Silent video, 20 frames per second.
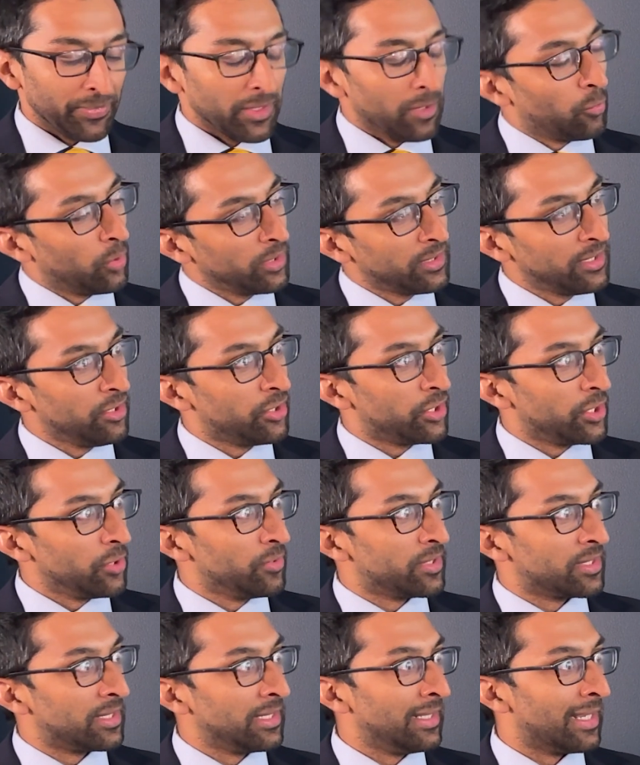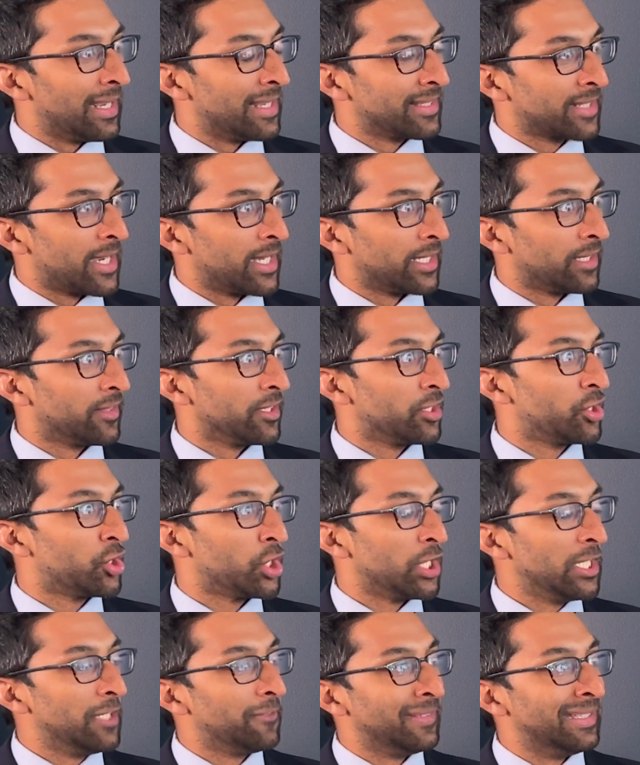what did you see as kind of the
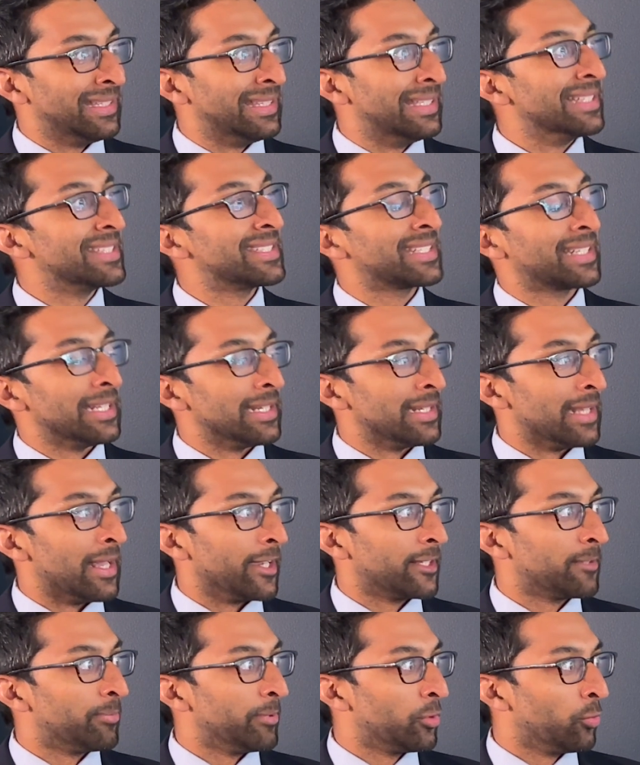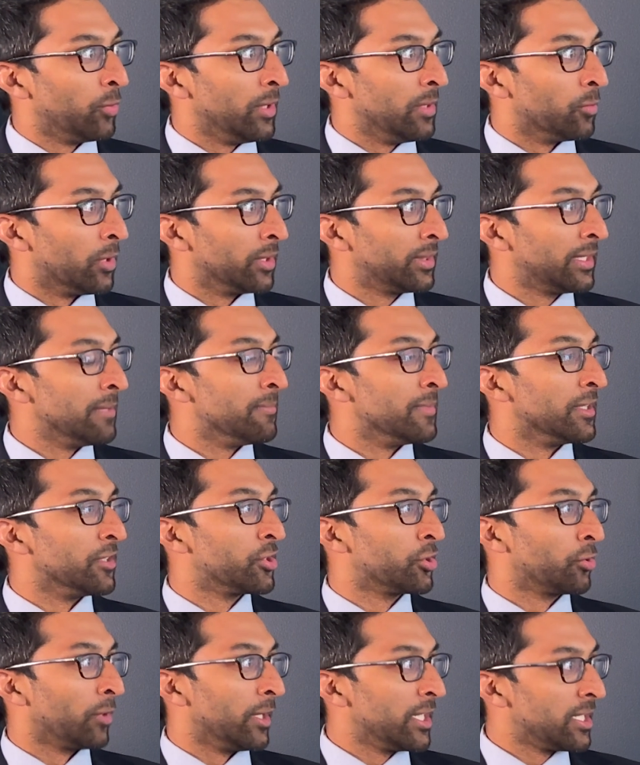chief disconnect between what the
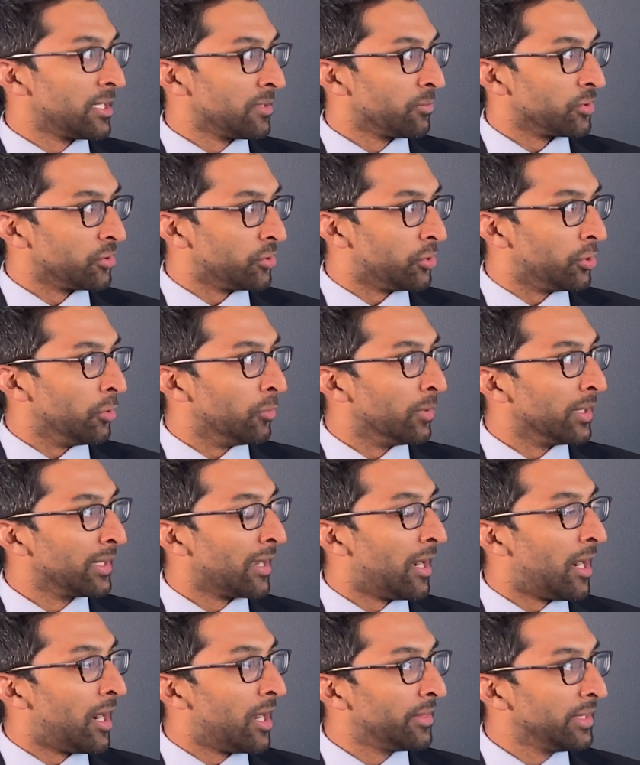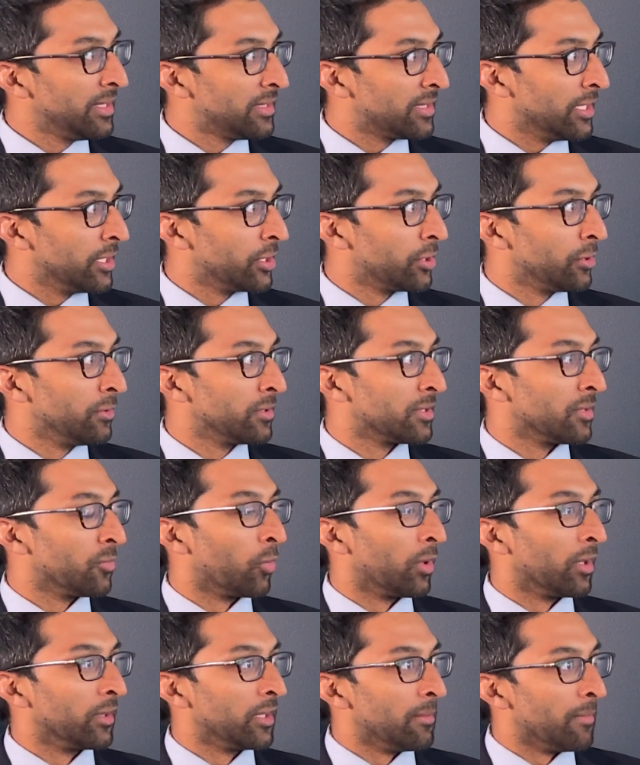administration was doing on these issues and
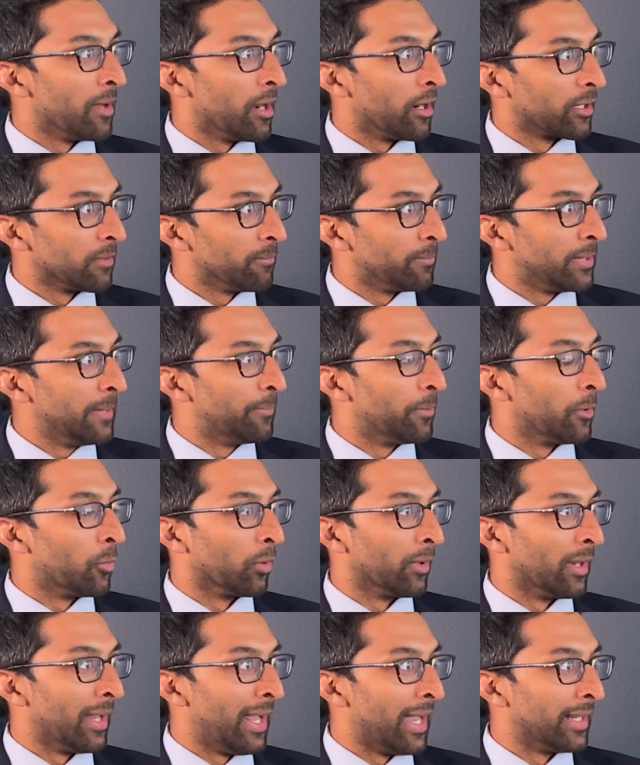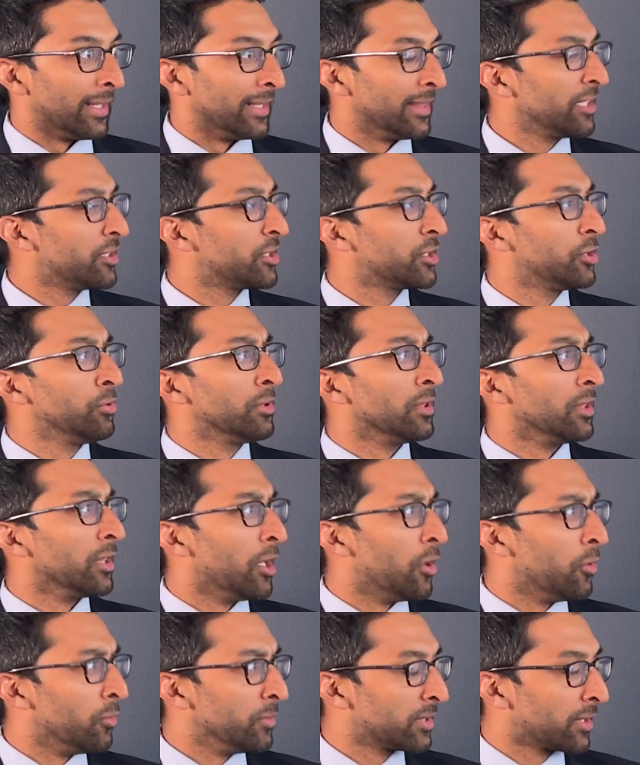where the American people were at? I think student
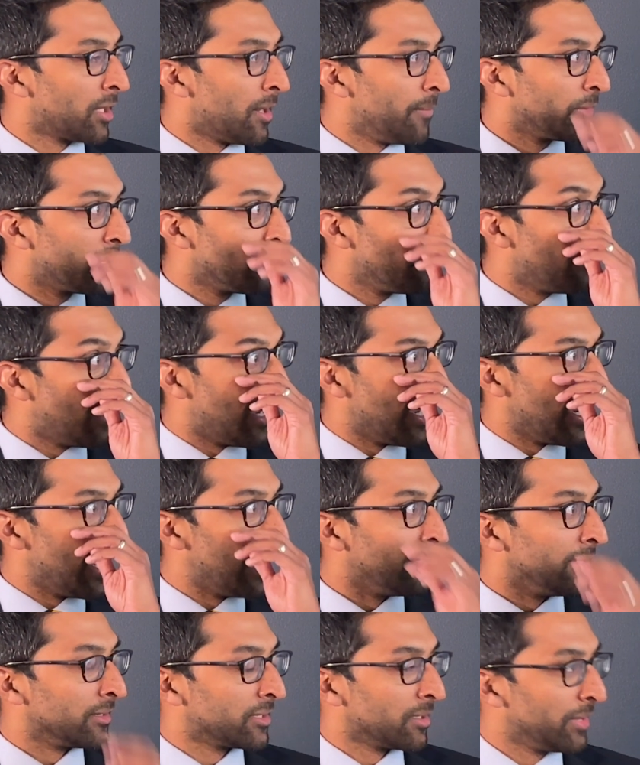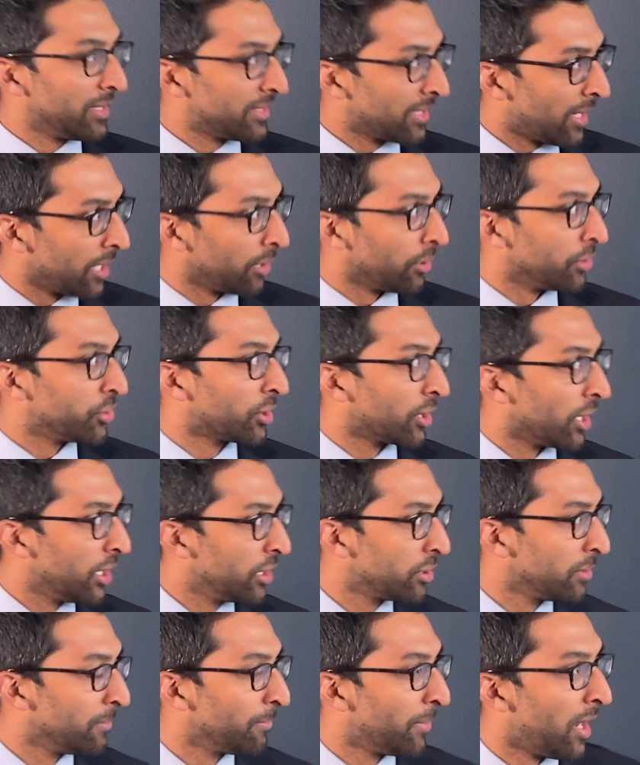loans come to mind and some of these higher
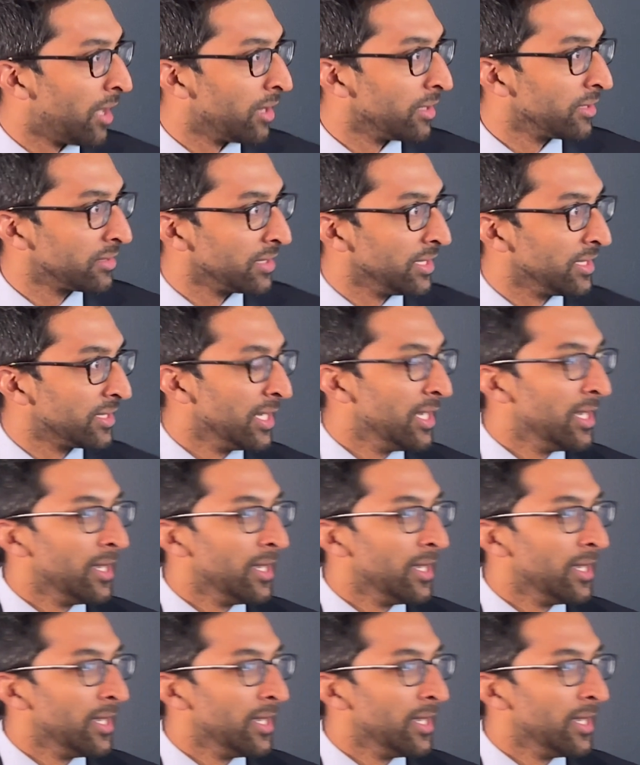education policies.